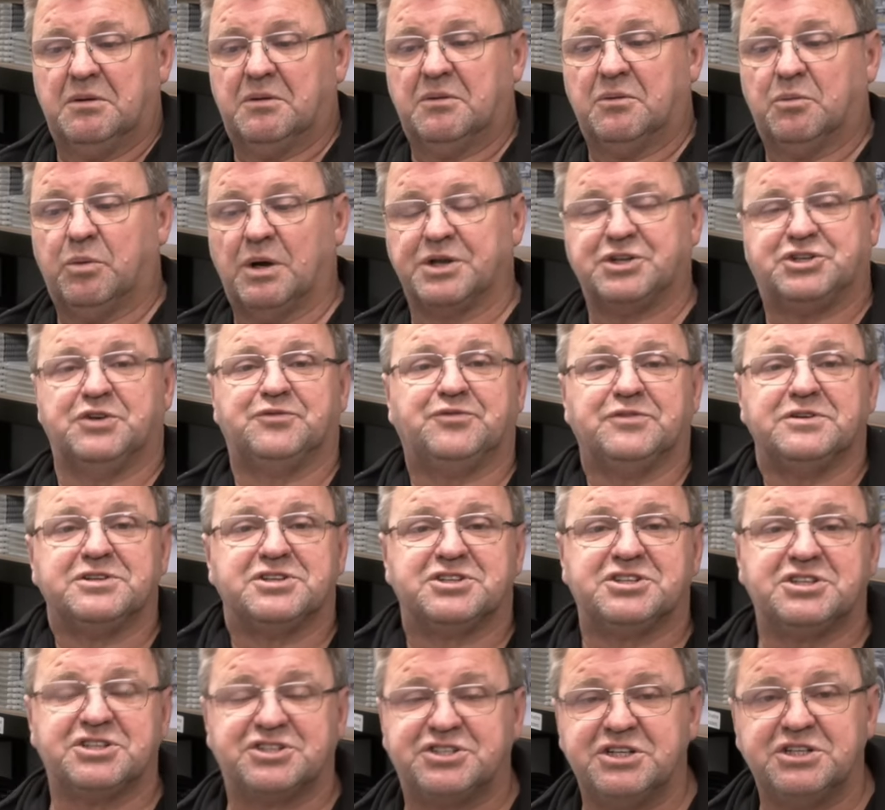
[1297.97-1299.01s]
What
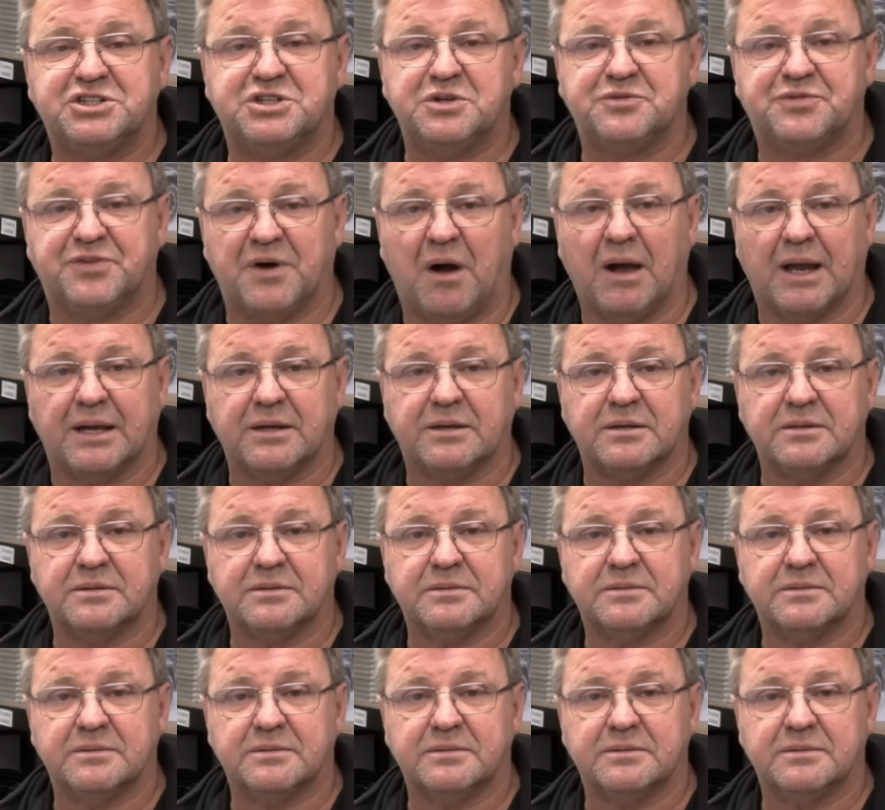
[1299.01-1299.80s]
differences did you find?